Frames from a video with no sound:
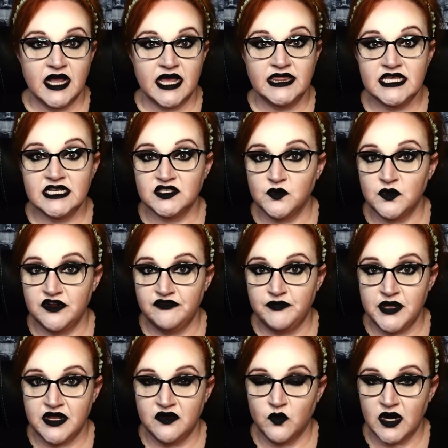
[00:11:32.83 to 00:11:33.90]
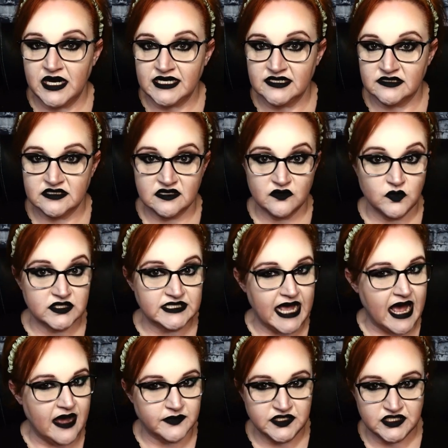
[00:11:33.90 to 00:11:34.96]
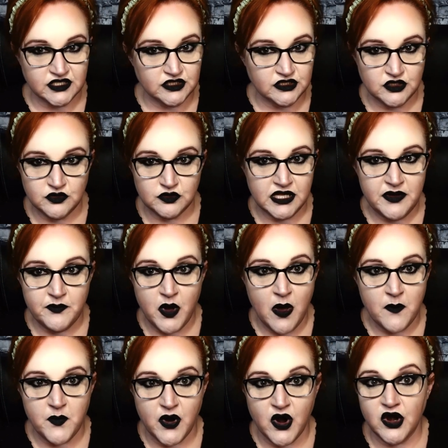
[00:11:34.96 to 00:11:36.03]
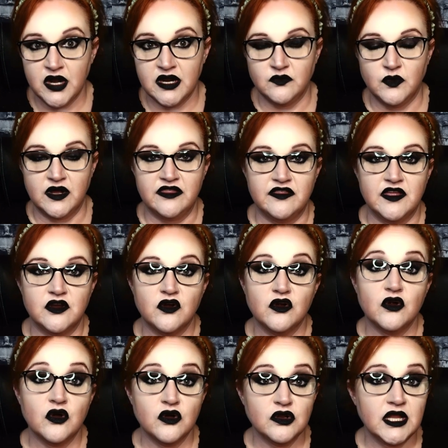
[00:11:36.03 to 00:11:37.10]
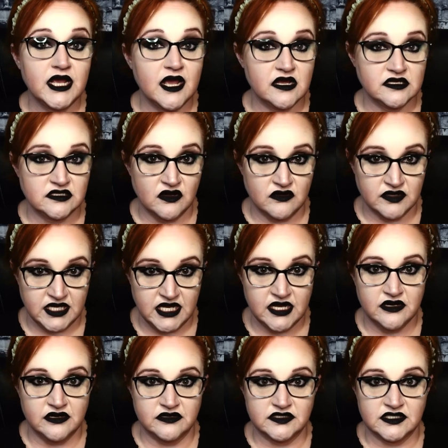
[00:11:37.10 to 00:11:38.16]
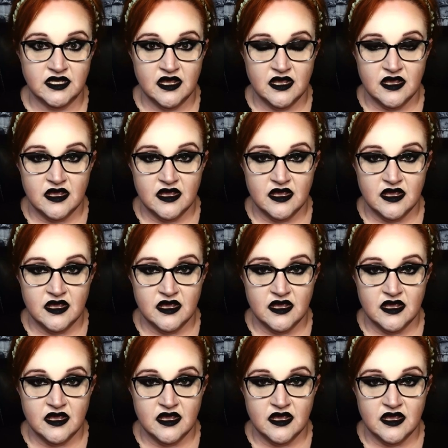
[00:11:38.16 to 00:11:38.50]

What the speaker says: And this would have been what Ilse was absolutely bombarded with in her early adult years.